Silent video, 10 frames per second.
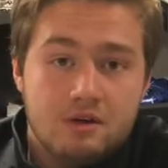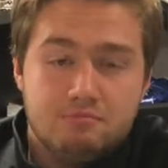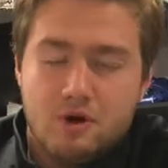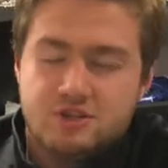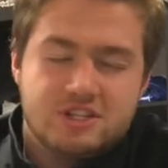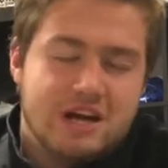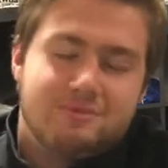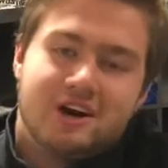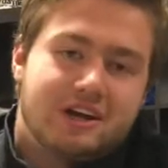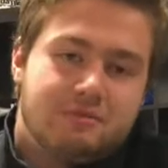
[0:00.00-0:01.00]
Most of the time
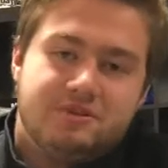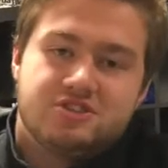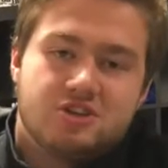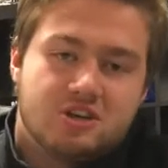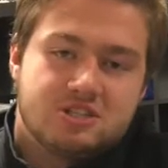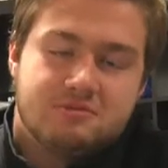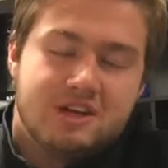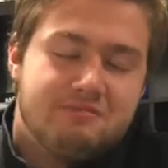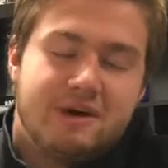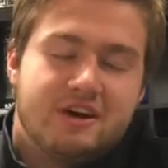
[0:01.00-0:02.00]
you're not going to pitch songs
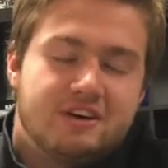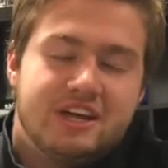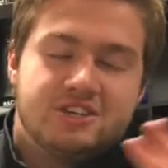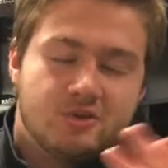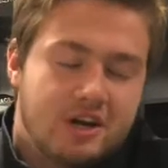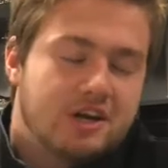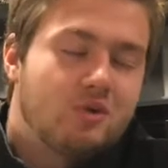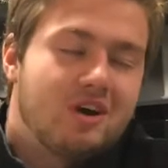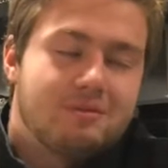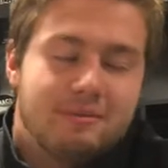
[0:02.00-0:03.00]
in minor keys, so we're not going to
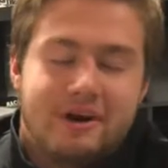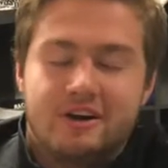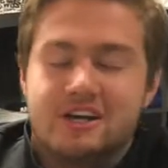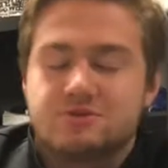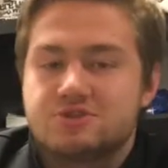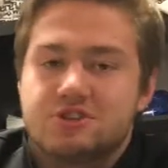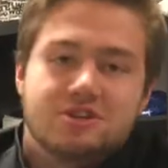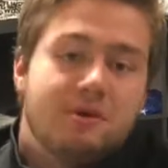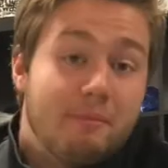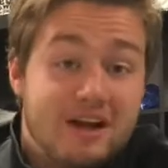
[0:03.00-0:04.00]
worry about minor keys. We're just going to
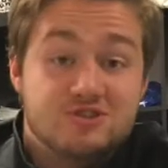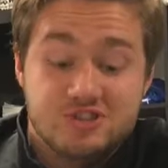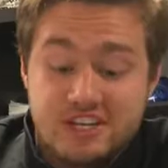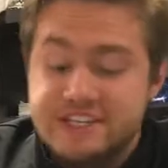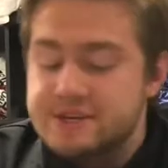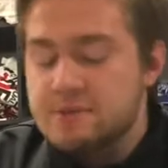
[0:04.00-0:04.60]
talk about major keys.